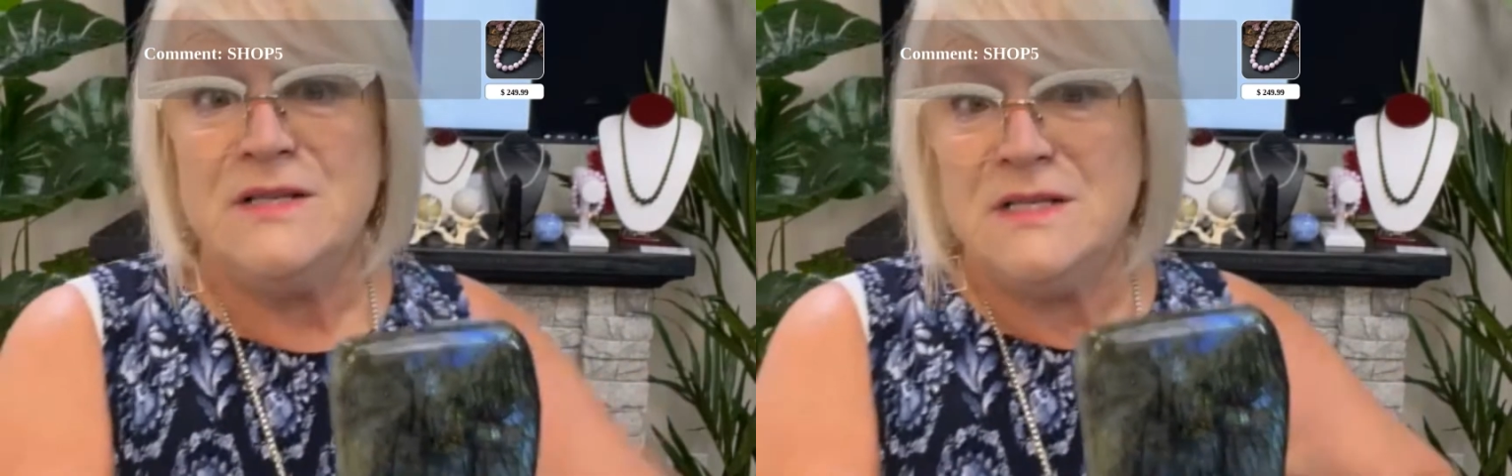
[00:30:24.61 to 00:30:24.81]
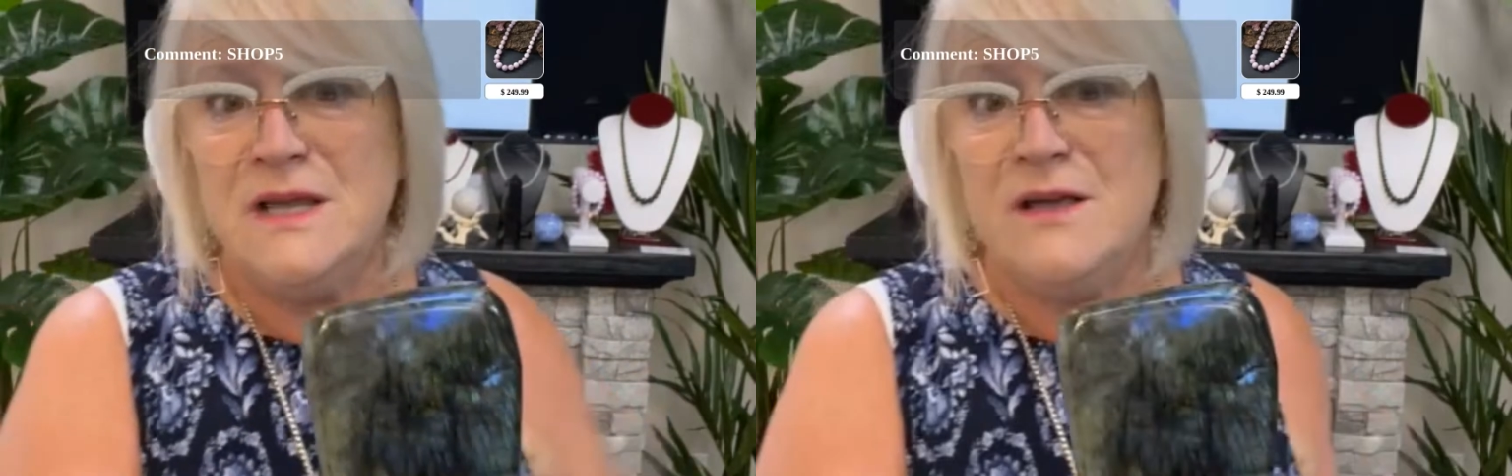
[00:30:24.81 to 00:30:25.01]

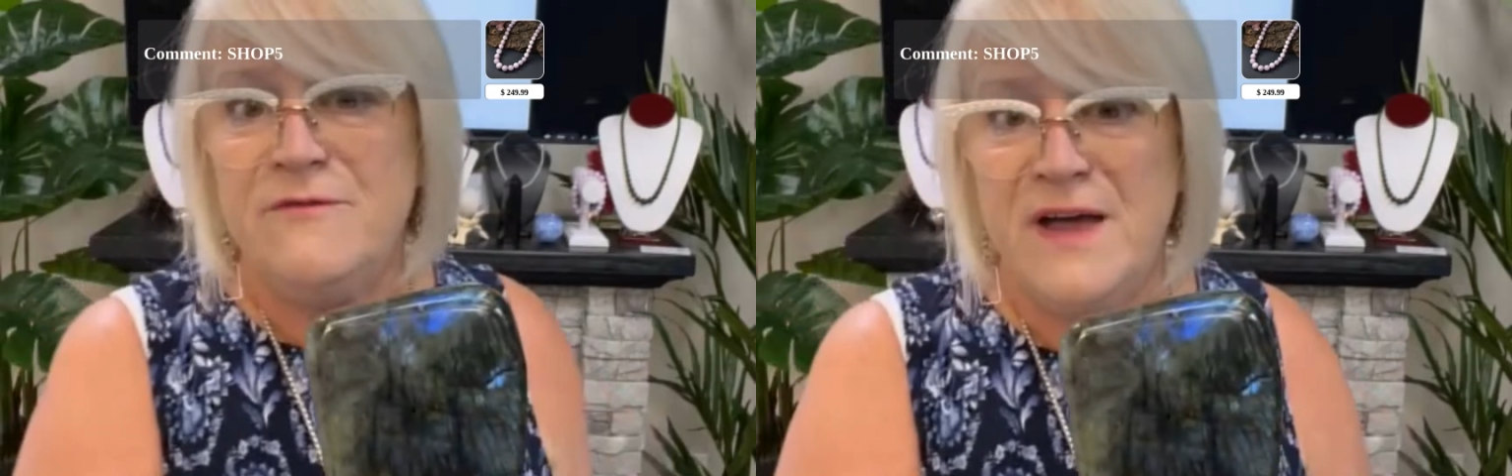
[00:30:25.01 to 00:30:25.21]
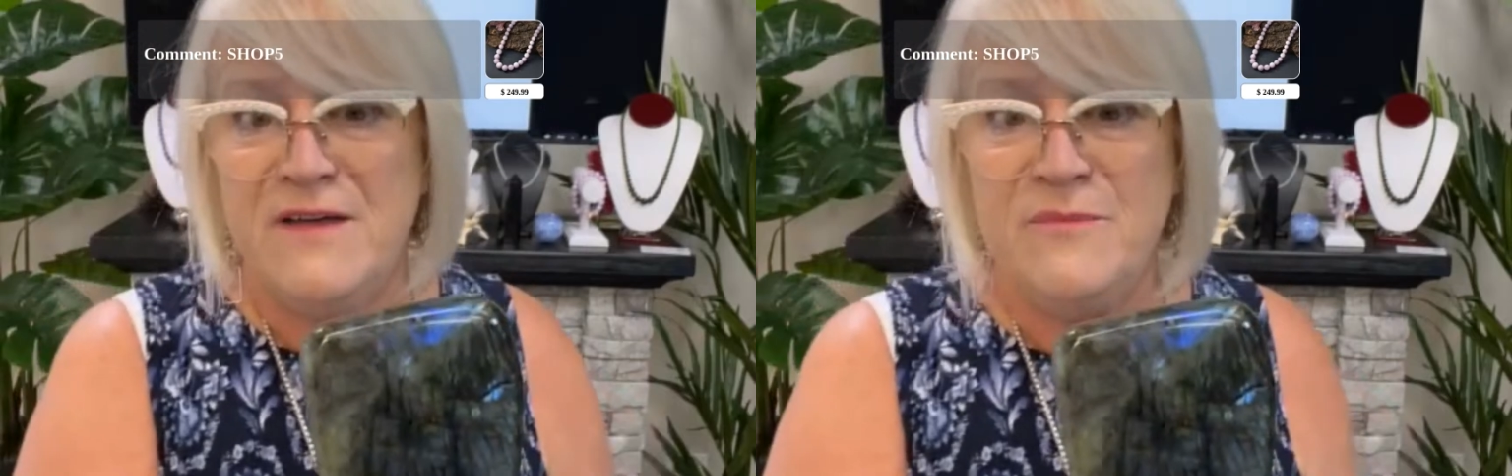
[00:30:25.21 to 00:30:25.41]
This is like a
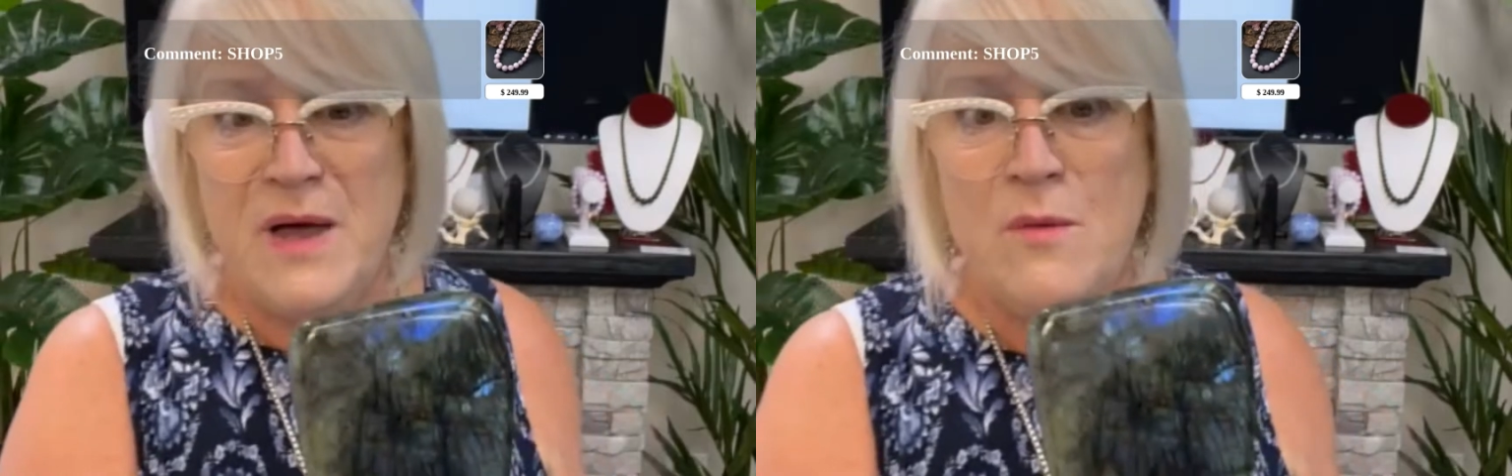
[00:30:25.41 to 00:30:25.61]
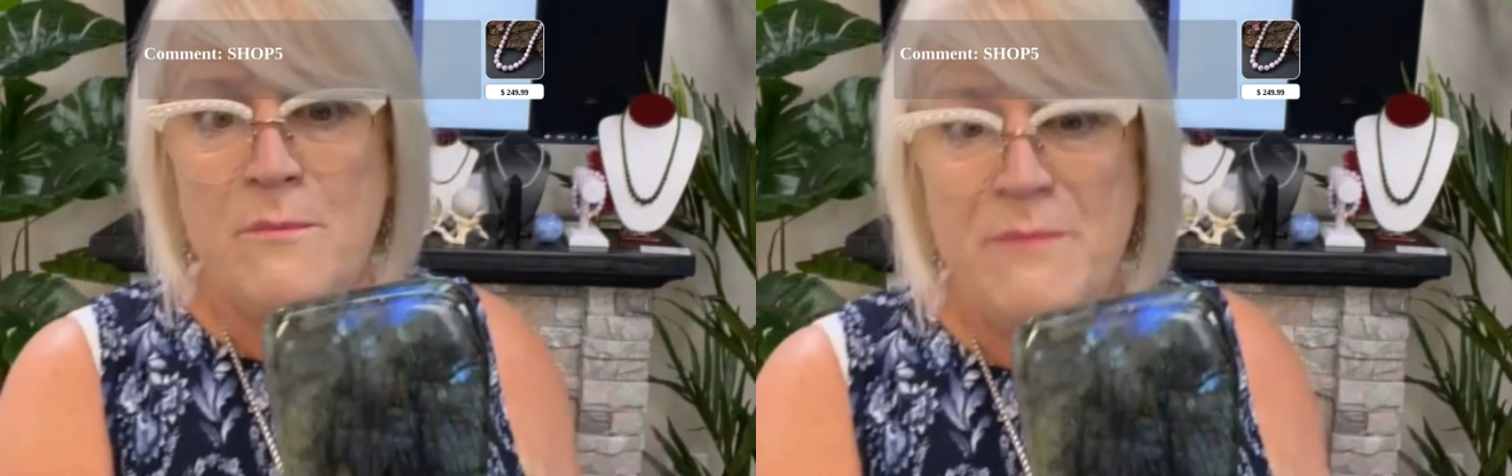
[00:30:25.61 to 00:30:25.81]

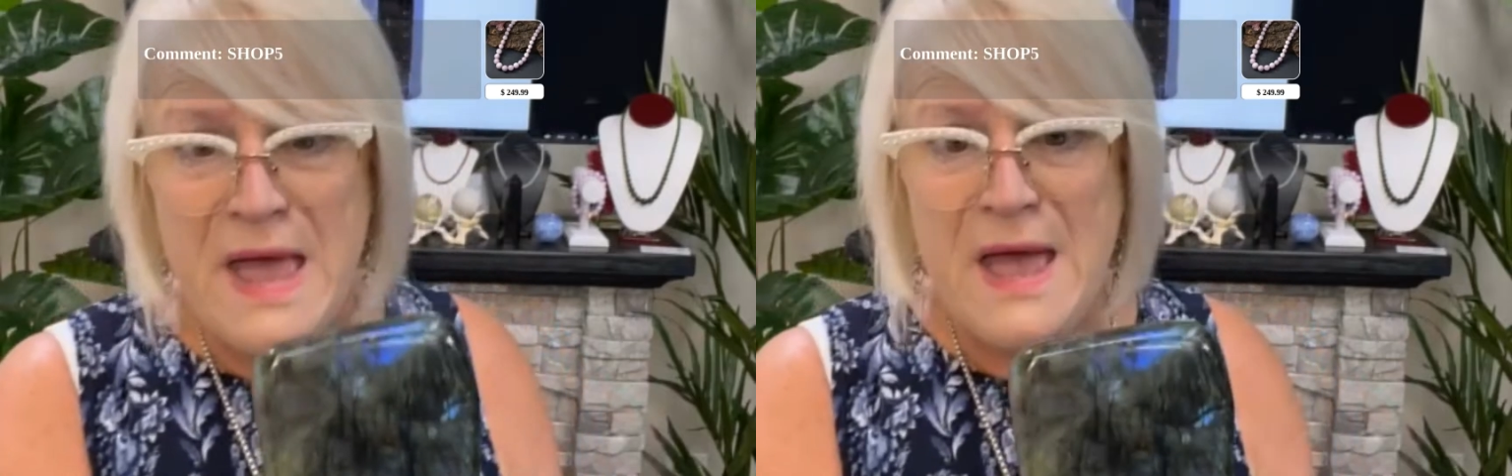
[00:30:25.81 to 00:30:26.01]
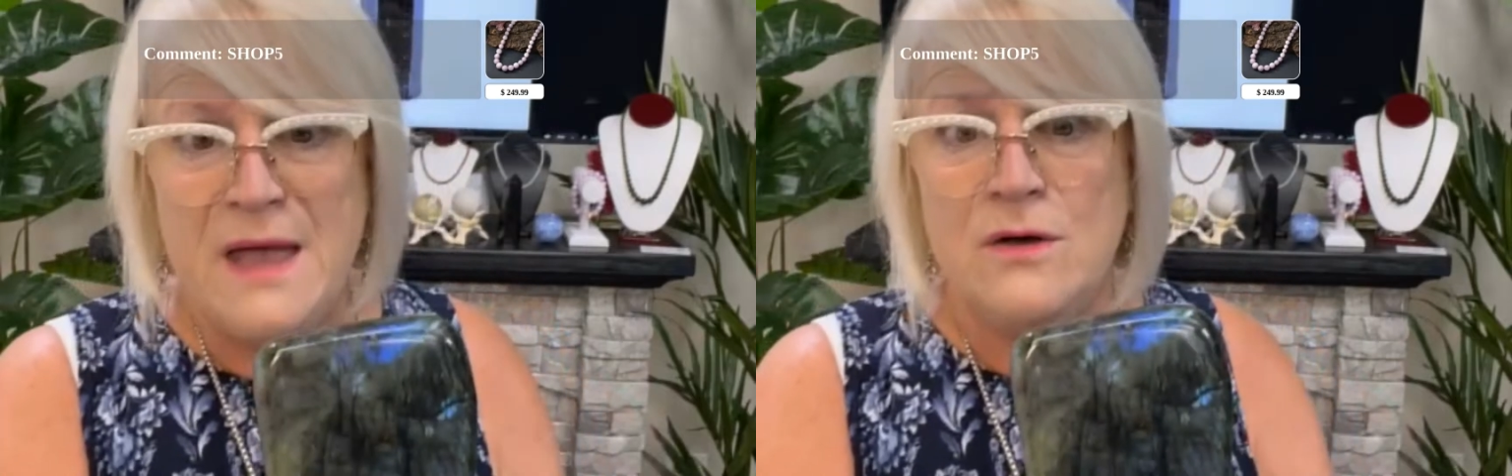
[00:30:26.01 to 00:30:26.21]
5-pound
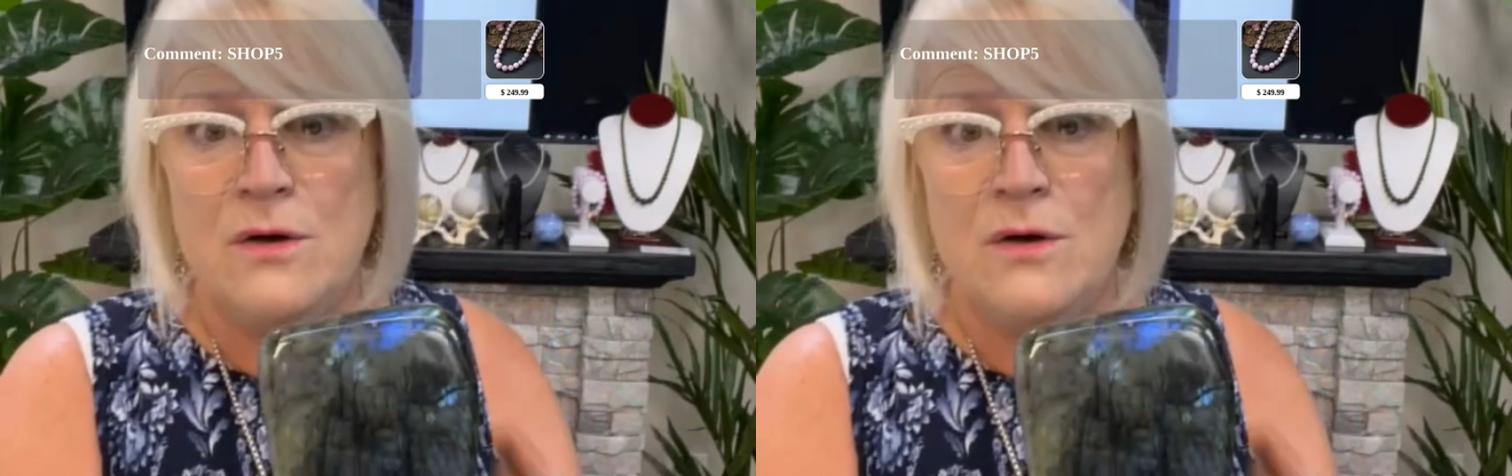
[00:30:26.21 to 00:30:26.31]
bag